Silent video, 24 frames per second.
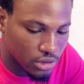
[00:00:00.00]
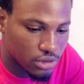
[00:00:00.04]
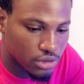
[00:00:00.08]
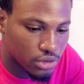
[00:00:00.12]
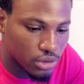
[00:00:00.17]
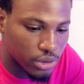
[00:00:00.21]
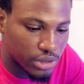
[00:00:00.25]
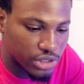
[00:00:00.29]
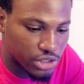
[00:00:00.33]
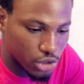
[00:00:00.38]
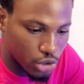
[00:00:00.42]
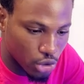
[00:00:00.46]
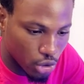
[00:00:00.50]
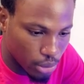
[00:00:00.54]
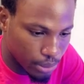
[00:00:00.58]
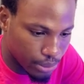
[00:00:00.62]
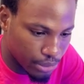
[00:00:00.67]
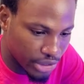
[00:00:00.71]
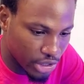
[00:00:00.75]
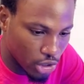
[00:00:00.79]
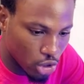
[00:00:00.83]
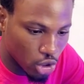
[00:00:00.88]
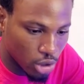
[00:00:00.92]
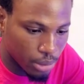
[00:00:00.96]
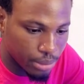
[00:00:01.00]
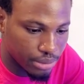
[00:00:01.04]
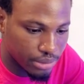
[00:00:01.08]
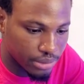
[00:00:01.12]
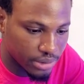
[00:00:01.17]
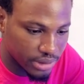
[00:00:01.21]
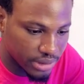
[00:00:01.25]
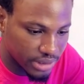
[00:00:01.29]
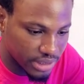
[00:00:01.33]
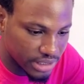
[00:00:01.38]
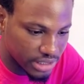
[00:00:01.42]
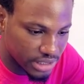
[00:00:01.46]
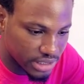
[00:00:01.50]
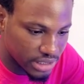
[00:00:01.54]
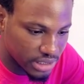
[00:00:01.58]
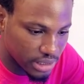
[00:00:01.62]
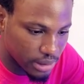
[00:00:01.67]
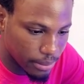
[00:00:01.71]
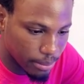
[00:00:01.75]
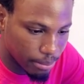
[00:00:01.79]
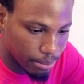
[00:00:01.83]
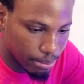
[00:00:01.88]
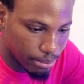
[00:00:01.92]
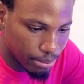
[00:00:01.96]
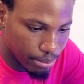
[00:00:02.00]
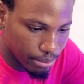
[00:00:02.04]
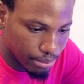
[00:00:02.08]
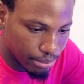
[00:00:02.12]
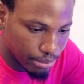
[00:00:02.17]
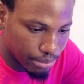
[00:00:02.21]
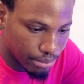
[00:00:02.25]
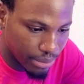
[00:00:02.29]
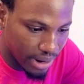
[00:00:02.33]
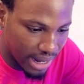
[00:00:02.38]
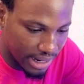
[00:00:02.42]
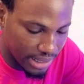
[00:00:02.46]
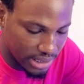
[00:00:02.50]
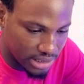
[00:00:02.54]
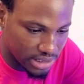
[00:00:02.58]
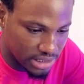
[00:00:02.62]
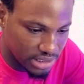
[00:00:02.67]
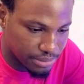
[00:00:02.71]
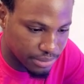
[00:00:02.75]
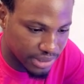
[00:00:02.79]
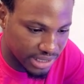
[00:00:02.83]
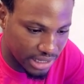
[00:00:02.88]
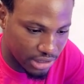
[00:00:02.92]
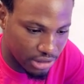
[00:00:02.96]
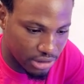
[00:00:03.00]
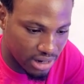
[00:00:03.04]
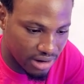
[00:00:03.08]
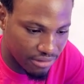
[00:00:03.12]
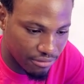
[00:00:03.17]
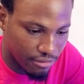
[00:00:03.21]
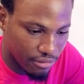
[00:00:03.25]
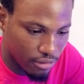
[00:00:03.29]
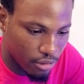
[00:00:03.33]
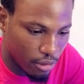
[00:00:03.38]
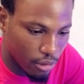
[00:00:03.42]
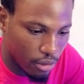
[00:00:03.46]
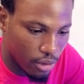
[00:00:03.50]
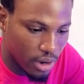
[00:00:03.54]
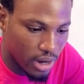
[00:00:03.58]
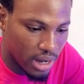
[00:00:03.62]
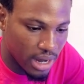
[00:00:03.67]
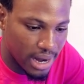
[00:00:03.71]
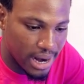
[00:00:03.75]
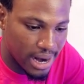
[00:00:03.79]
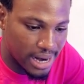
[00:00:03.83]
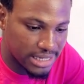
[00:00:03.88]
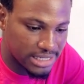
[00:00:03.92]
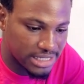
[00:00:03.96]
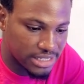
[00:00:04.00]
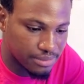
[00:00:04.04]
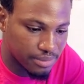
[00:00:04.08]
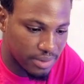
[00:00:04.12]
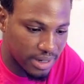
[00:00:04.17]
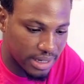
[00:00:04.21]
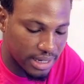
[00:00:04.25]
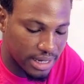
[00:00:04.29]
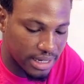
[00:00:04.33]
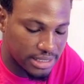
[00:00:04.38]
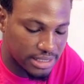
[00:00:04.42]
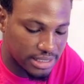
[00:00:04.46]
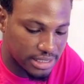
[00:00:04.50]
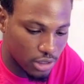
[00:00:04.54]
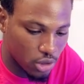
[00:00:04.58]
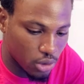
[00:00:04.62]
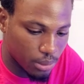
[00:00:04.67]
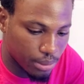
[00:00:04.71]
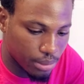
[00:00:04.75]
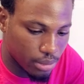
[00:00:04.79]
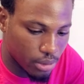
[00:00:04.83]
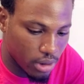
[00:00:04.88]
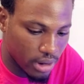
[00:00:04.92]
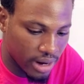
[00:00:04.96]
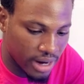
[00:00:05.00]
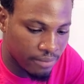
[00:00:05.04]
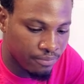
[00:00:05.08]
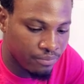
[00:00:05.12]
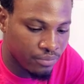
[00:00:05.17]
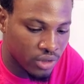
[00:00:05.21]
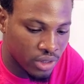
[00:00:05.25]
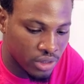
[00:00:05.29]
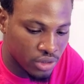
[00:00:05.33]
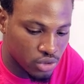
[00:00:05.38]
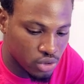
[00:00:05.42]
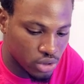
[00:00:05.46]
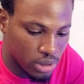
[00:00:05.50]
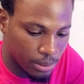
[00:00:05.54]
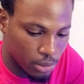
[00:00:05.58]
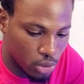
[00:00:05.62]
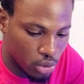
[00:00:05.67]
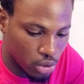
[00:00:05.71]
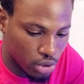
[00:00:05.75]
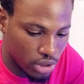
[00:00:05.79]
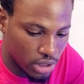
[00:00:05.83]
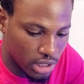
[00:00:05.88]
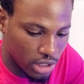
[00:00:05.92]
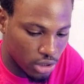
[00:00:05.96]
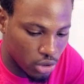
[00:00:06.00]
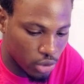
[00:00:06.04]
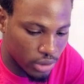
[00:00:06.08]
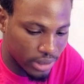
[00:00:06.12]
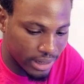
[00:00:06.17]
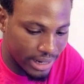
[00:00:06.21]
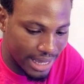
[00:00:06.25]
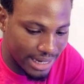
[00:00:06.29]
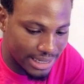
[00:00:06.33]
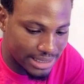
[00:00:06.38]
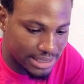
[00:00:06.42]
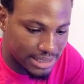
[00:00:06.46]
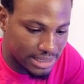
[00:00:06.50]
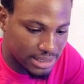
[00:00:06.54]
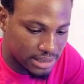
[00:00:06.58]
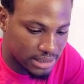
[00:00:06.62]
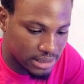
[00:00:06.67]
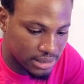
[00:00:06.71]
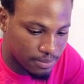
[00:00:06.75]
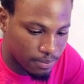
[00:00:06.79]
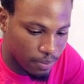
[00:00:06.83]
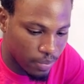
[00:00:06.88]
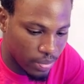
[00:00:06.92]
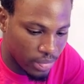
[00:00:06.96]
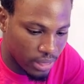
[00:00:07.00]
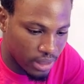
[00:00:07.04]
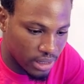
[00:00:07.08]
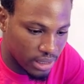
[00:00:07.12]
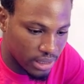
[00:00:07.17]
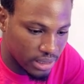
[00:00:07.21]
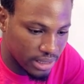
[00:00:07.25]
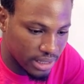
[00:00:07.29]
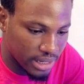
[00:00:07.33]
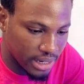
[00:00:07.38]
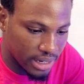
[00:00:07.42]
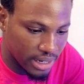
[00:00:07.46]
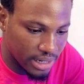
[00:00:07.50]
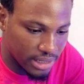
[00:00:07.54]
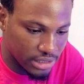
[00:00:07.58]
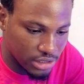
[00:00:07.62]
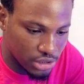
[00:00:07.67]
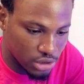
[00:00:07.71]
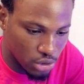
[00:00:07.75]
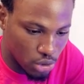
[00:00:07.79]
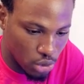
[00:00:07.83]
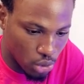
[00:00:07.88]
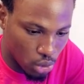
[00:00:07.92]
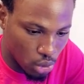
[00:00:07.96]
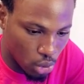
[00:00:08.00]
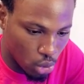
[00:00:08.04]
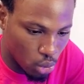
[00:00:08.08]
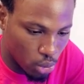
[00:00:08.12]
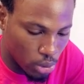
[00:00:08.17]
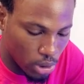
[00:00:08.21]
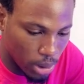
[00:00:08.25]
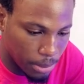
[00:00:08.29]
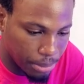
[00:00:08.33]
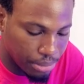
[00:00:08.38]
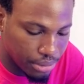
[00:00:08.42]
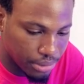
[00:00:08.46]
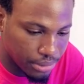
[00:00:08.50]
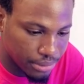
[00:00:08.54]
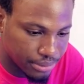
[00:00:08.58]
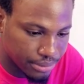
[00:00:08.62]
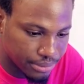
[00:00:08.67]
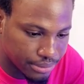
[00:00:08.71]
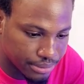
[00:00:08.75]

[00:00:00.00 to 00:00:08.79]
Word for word: So it's going to bring up this bar, this MetaTrader 4 IC market setup. Alright, so I'm going to click on next. Then it's going to load up.